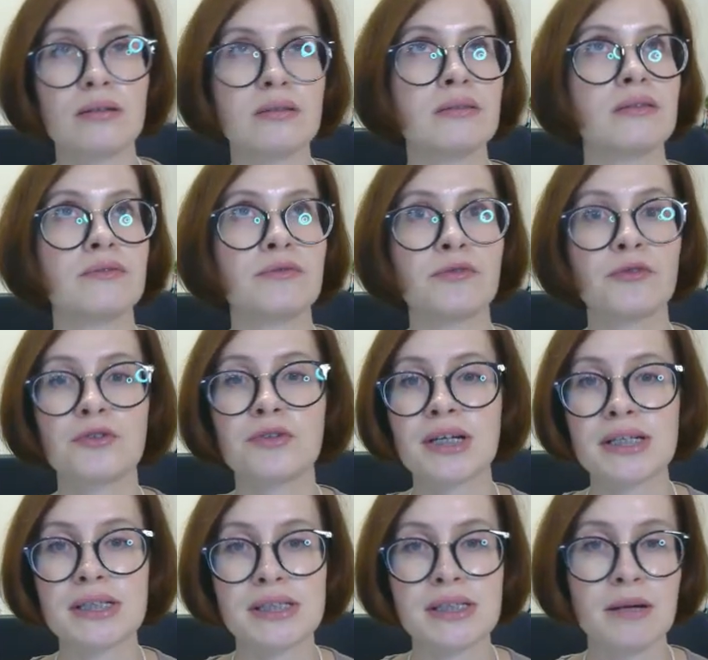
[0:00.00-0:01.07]
Um, for
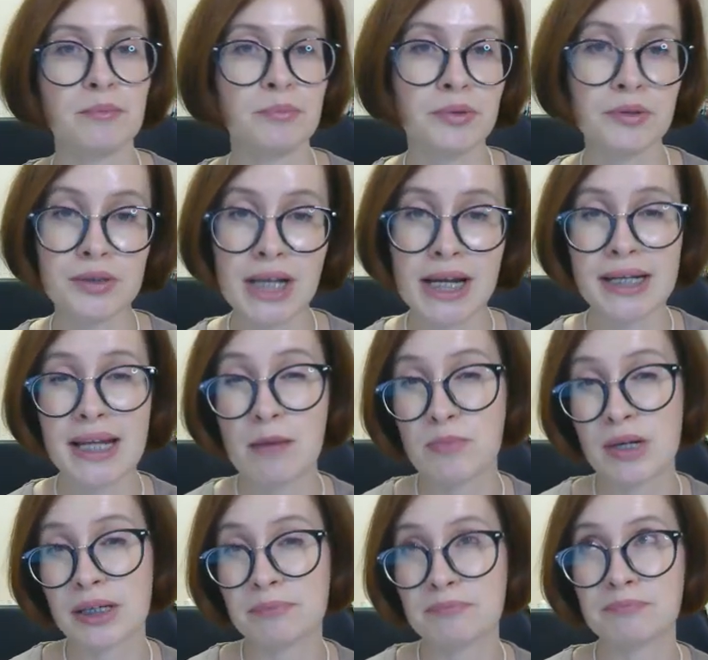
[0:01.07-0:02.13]
example,
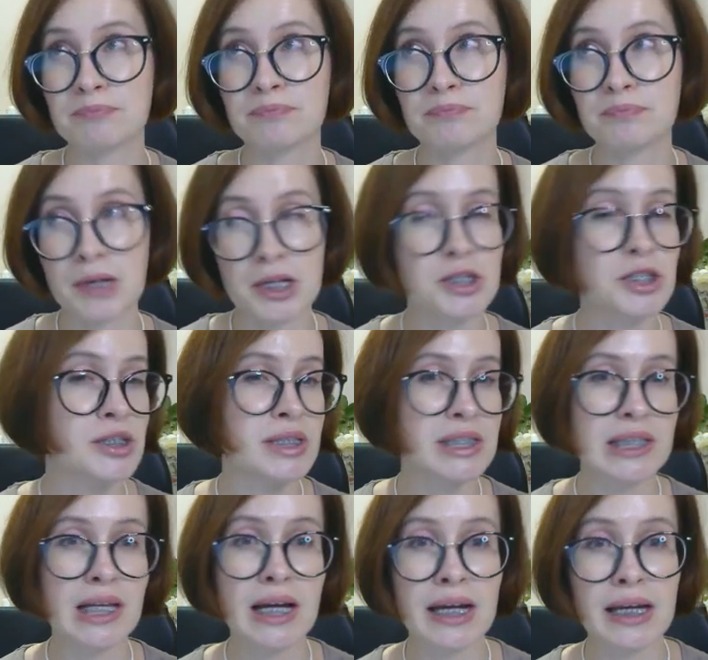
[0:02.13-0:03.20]
dynamic pages
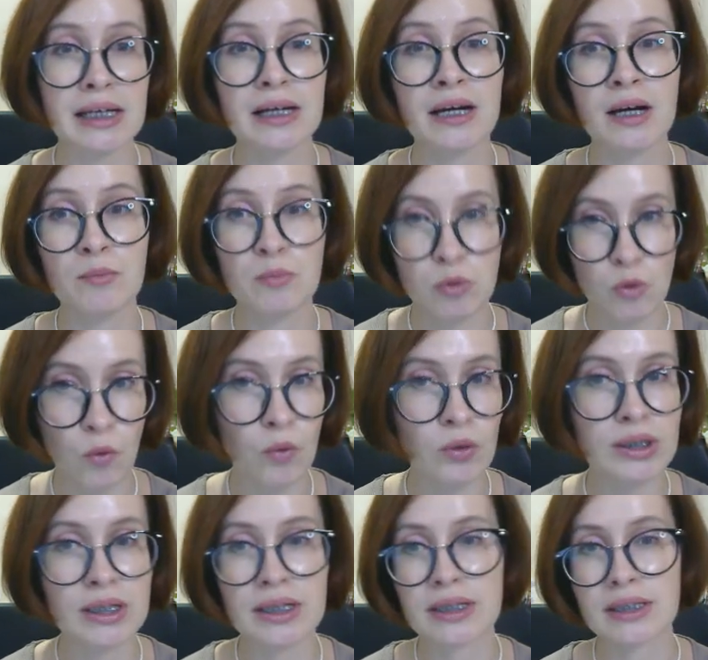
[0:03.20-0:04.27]
like
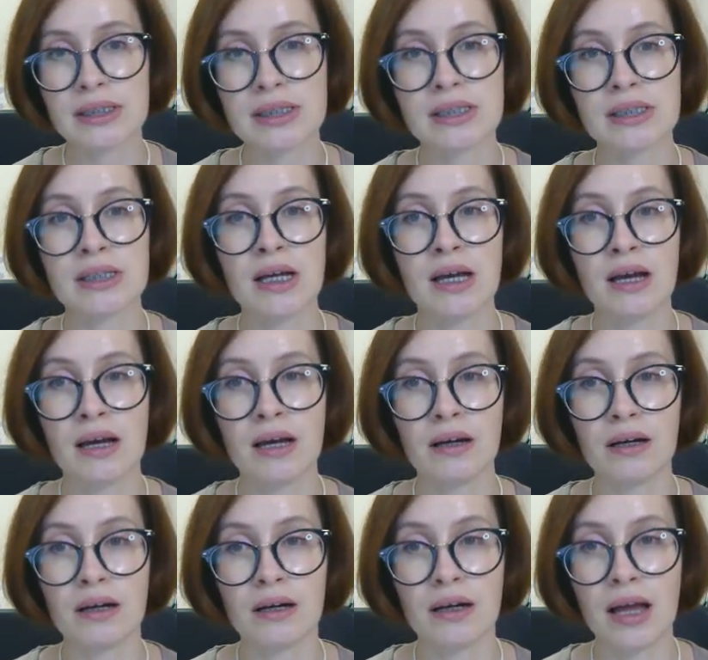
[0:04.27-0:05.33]
products
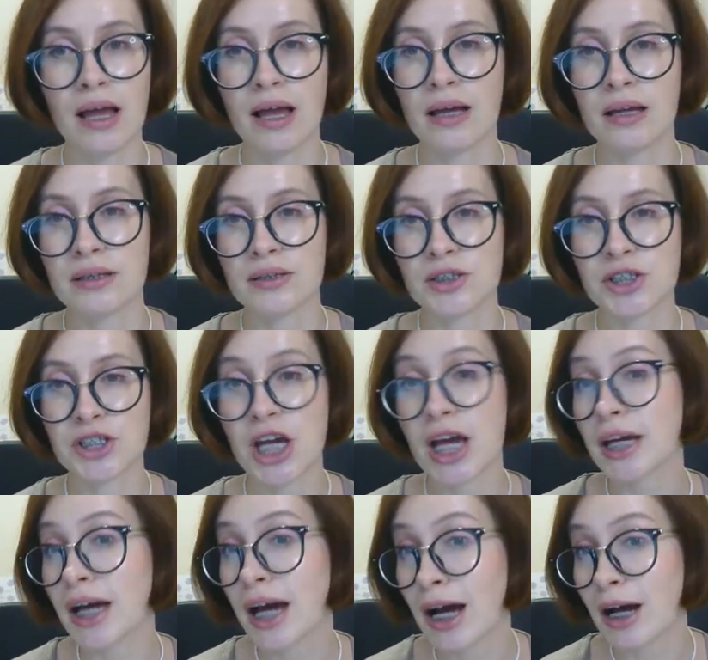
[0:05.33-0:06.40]
uh, and
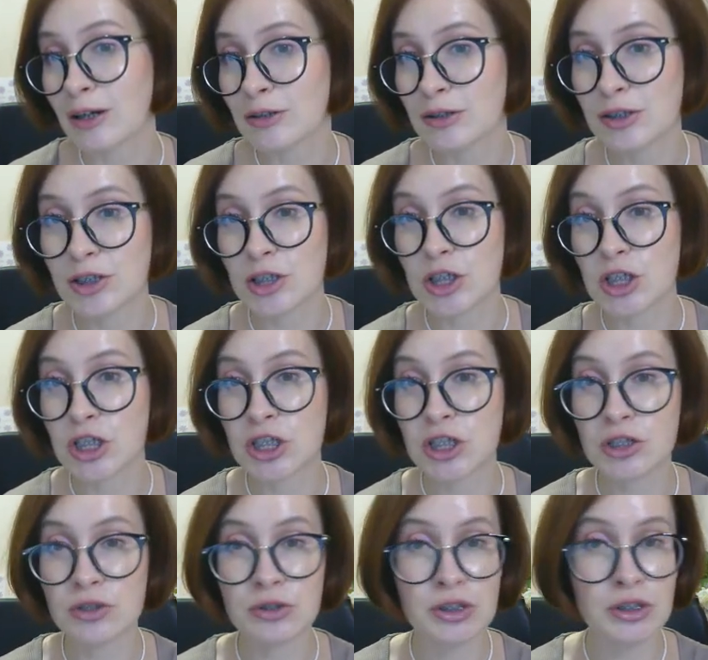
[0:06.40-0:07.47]
checkouts
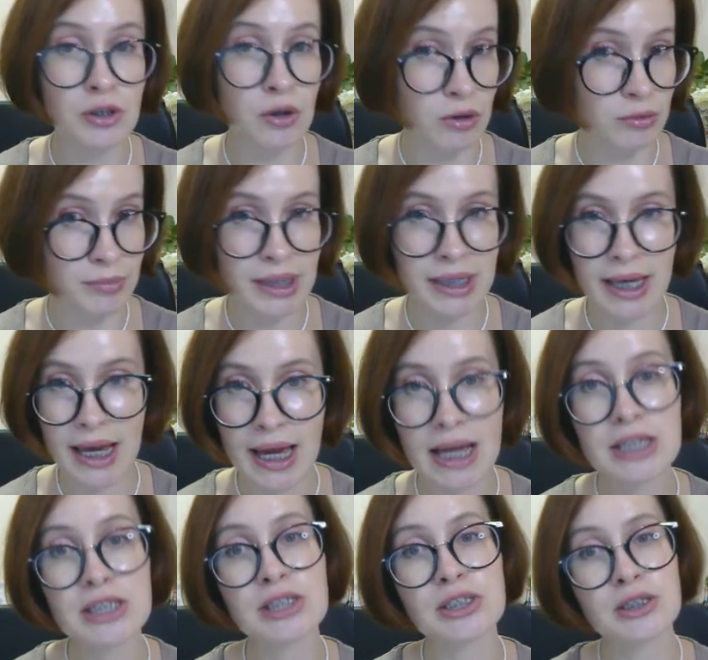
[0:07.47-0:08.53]
should not be
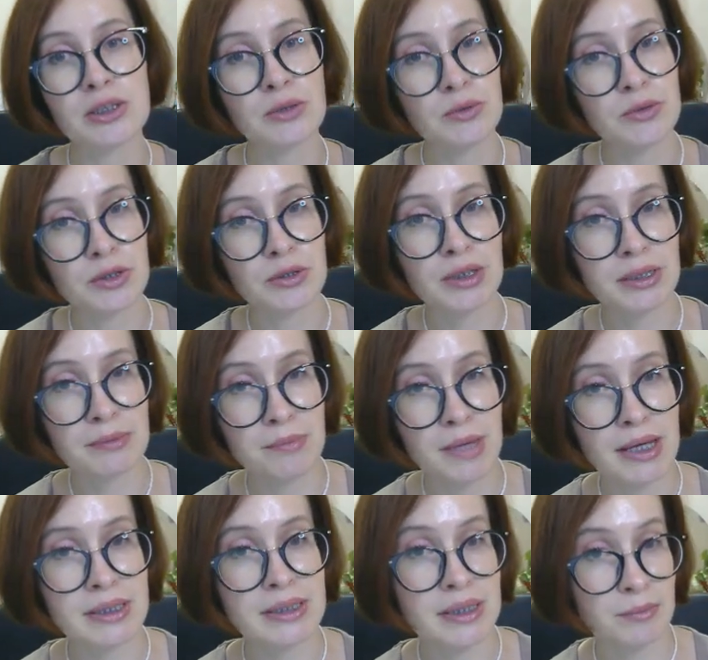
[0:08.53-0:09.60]
cached, so you can
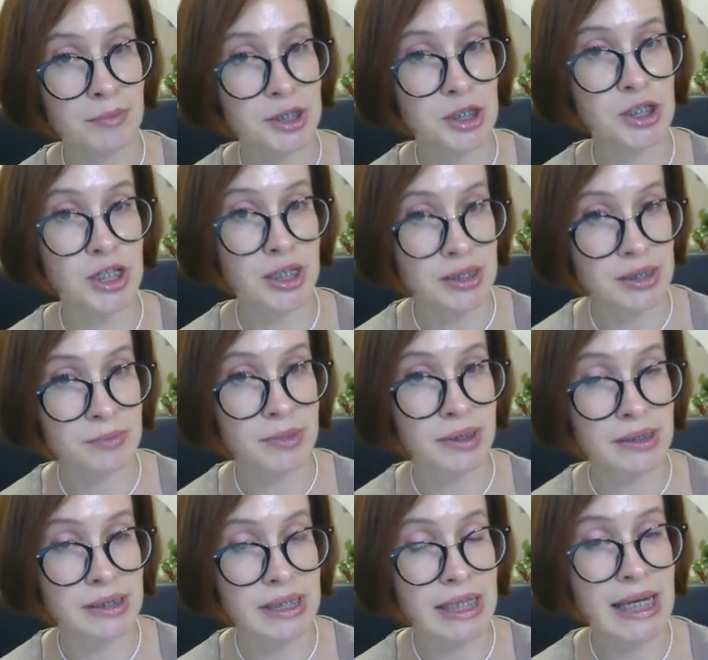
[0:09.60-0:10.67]
make some
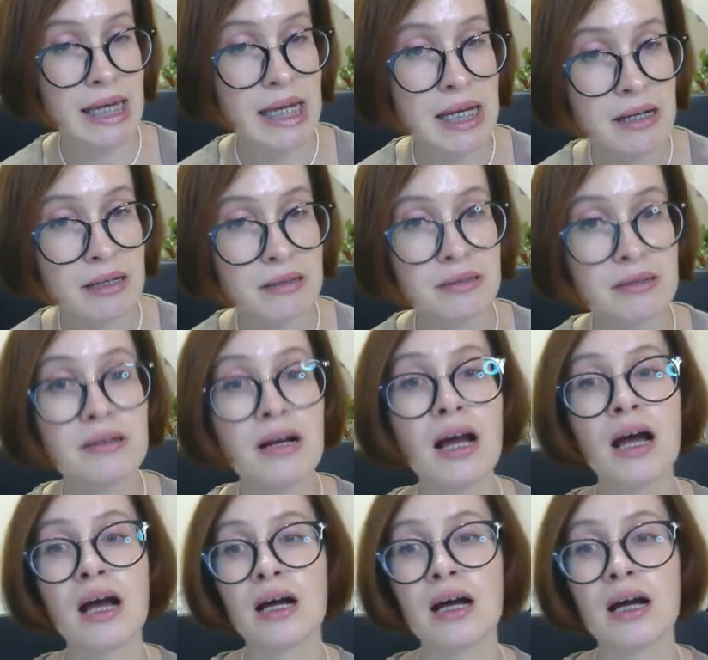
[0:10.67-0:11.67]
adjustments here.